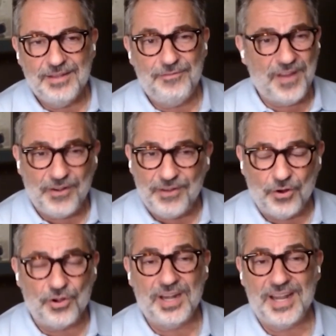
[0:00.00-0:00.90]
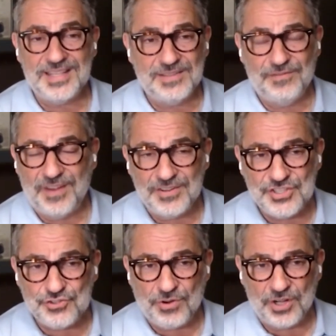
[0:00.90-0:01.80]
very organized and
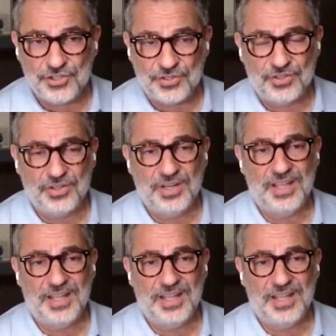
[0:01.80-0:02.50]
very structured.